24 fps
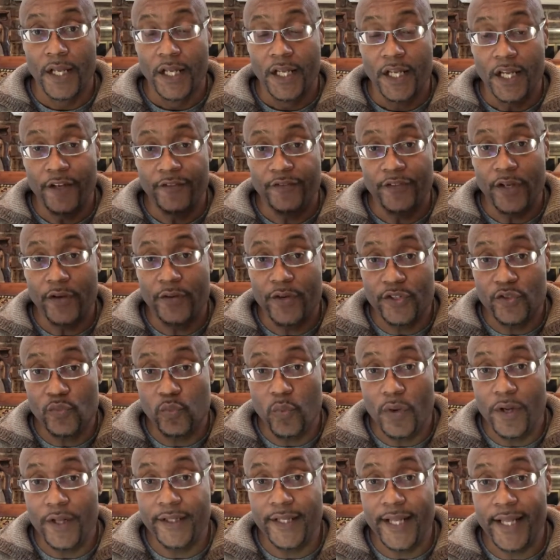If there is
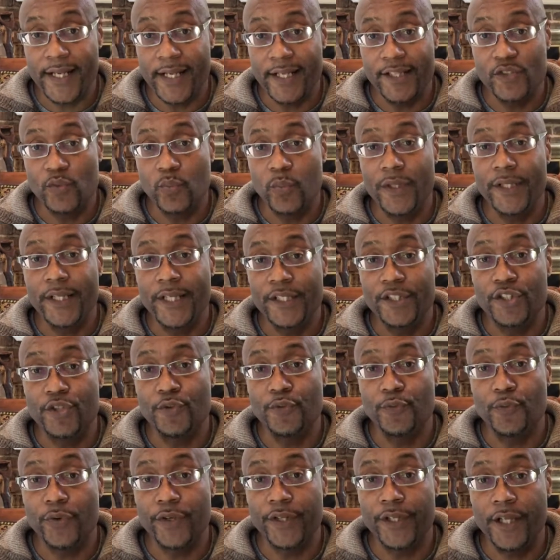one that is willing to
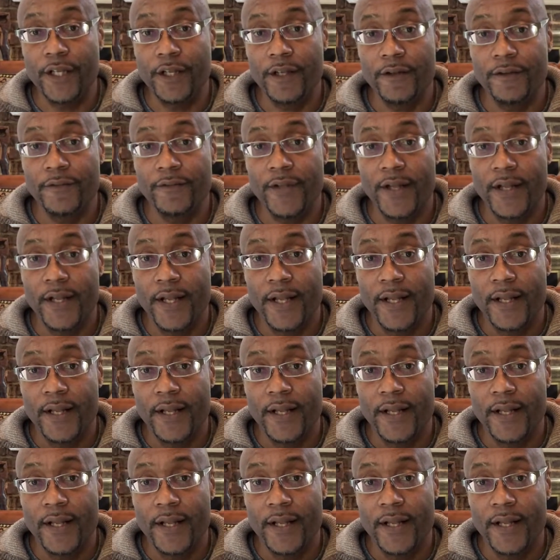forgive,